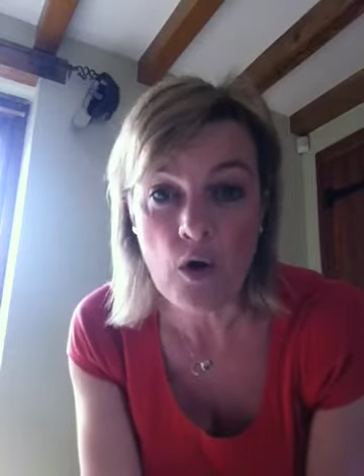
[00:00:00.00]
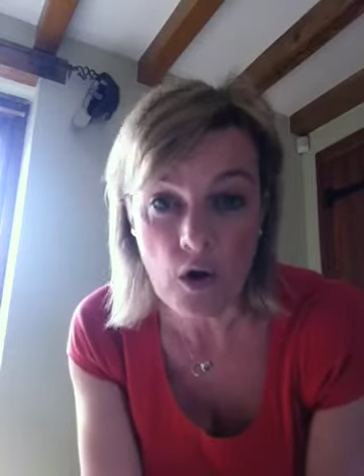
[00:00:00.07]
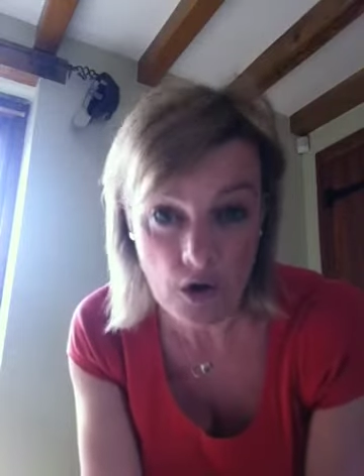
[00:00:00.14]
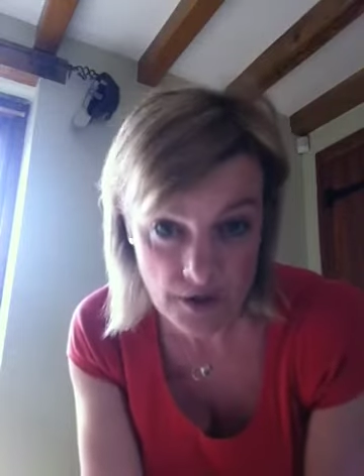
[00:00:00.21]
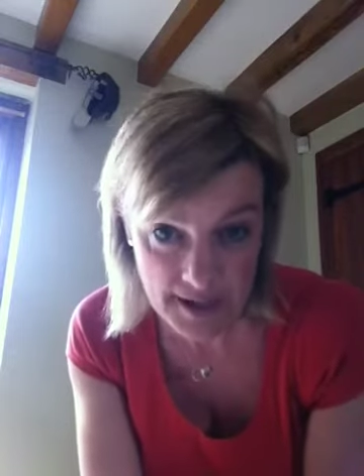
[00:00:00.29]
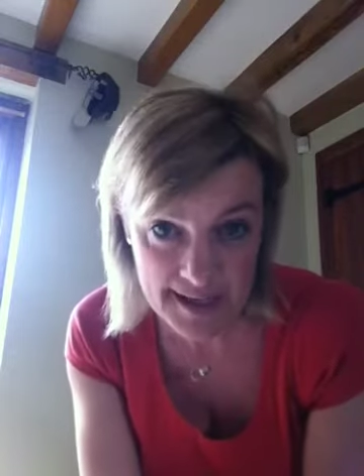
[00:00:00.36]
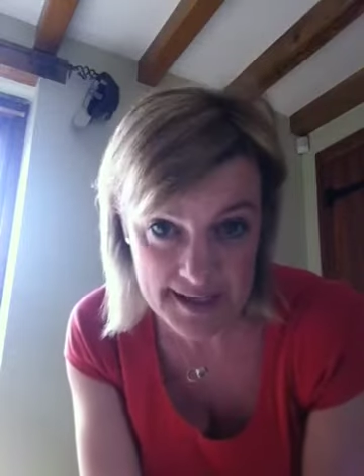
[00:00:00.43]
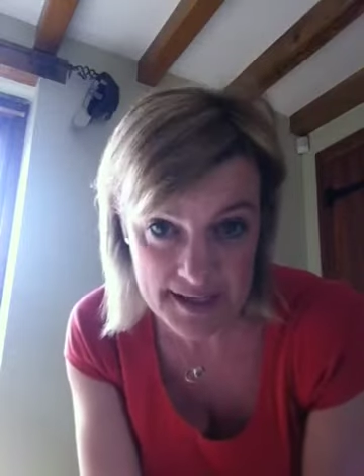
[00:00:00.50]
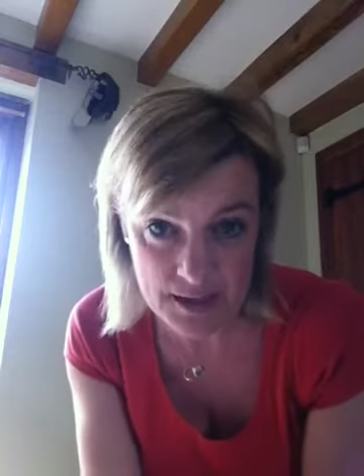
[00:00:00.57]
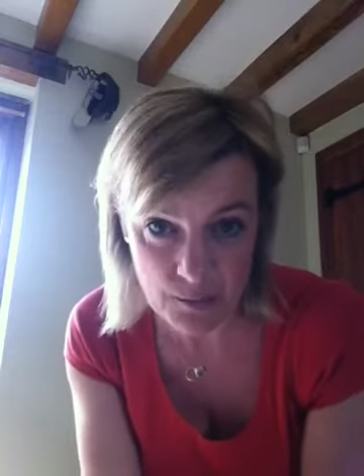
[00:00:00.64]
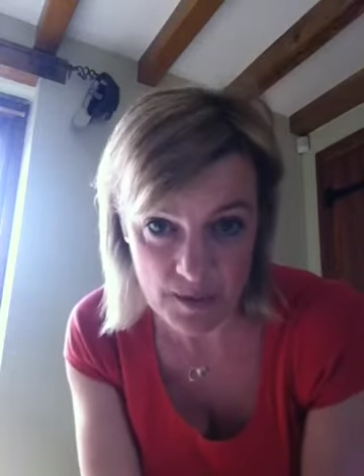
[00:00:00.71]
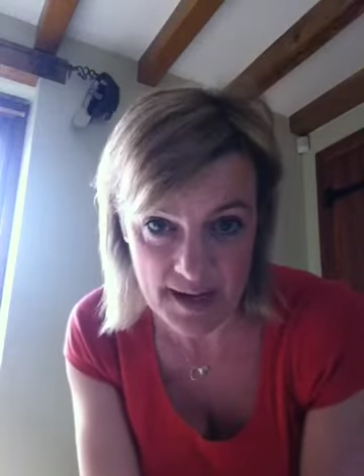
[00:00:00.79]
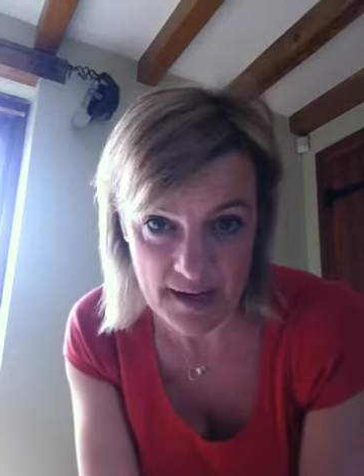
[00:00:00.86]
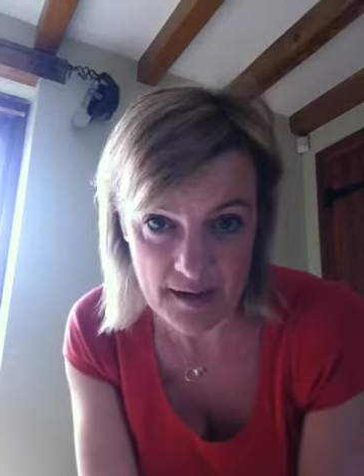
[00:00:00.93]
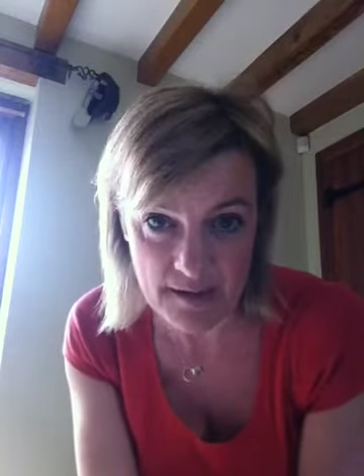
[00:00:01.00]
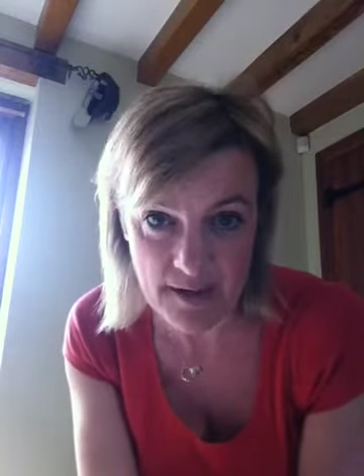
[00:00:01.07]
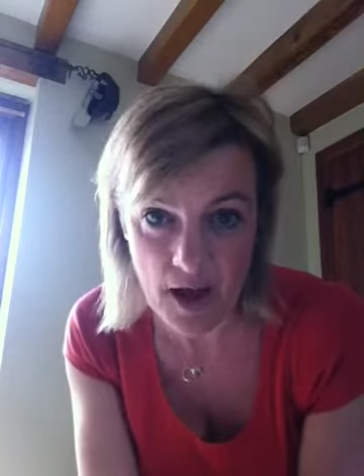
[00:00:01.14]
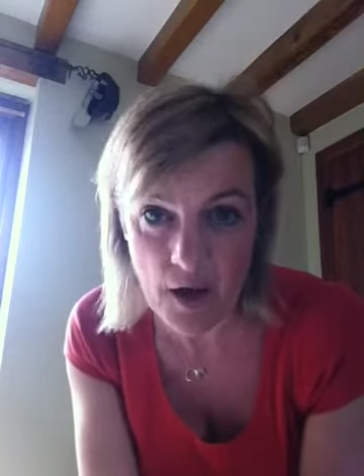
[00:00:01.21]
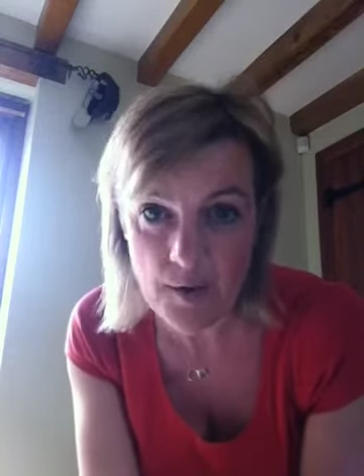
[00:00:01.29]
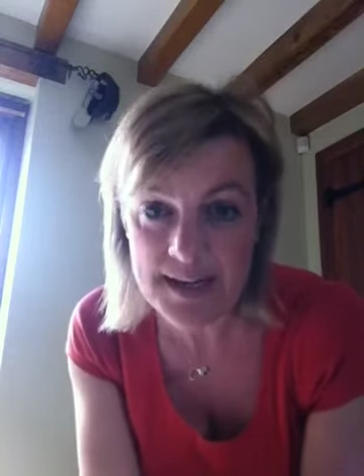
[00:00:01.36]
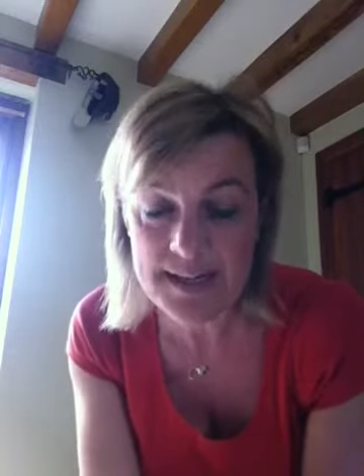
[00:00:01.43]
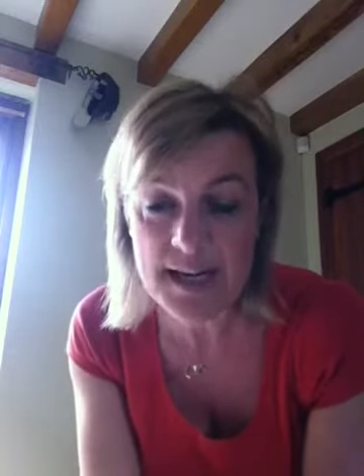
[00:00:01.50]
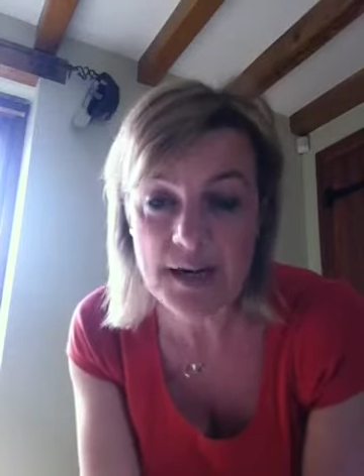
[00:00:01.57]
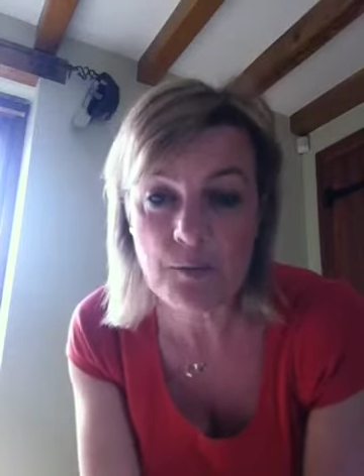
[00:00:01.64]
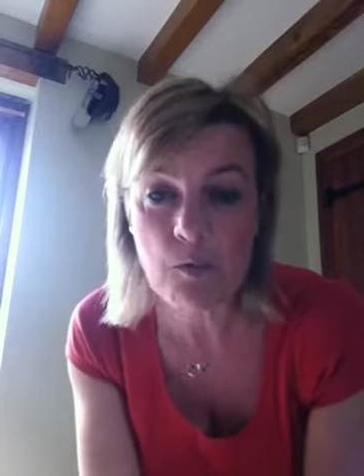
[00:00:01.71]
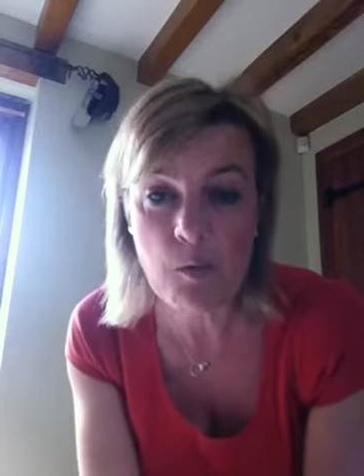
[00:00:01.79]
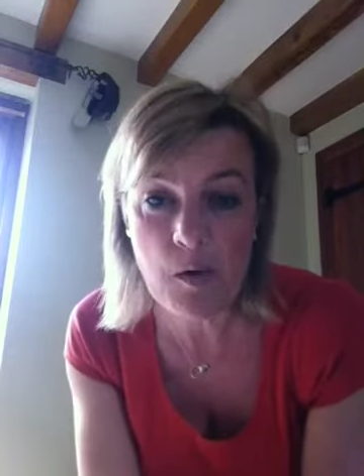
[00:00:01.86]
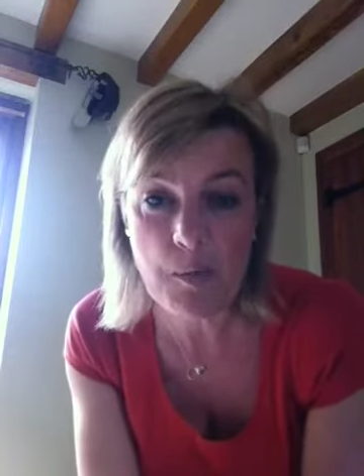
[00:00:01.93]
on Easter week. The only day
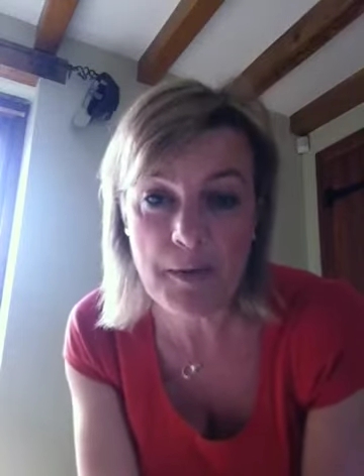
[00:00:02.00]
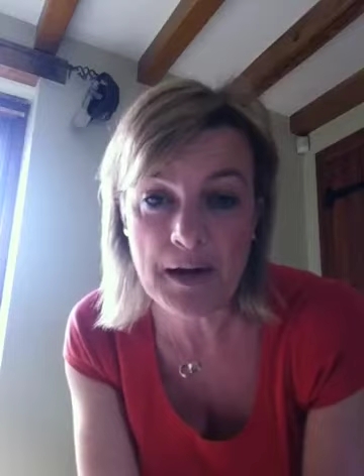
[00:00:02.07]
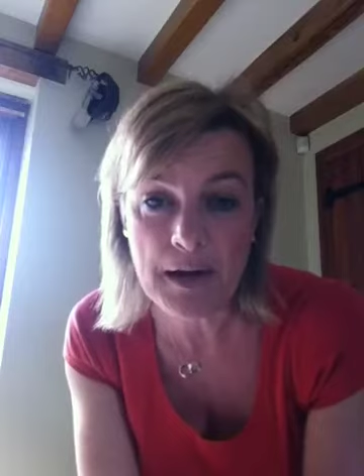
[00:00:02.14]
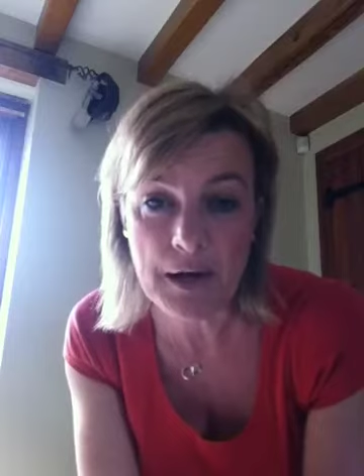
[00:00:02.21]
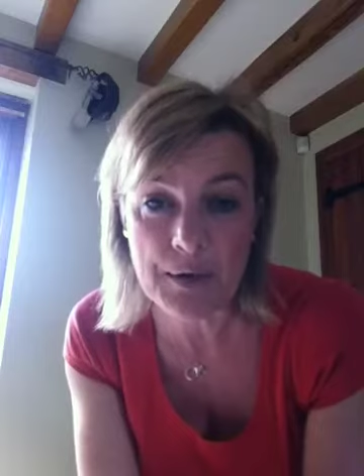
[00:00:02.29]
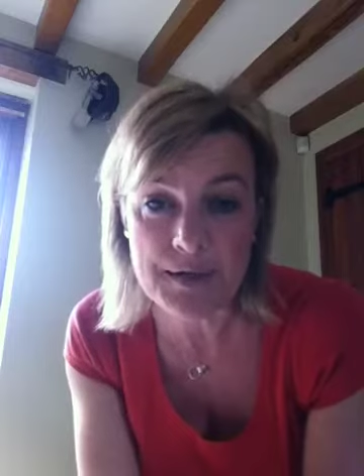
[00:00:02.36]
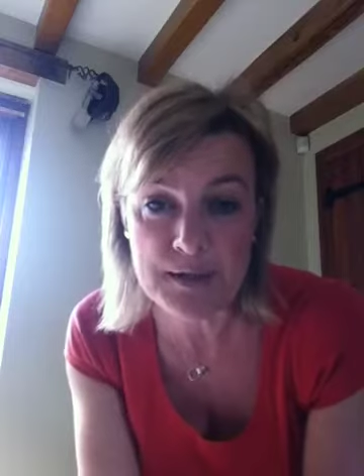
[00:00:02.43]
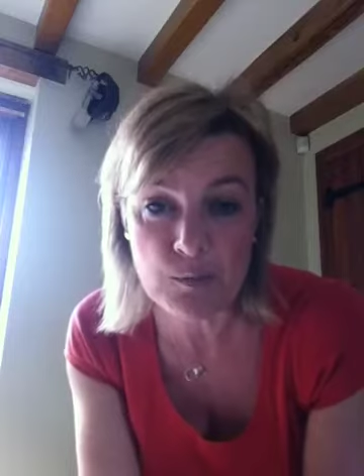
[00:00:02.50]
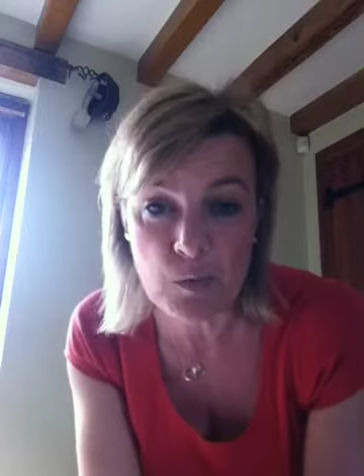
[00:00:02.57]
we will be closed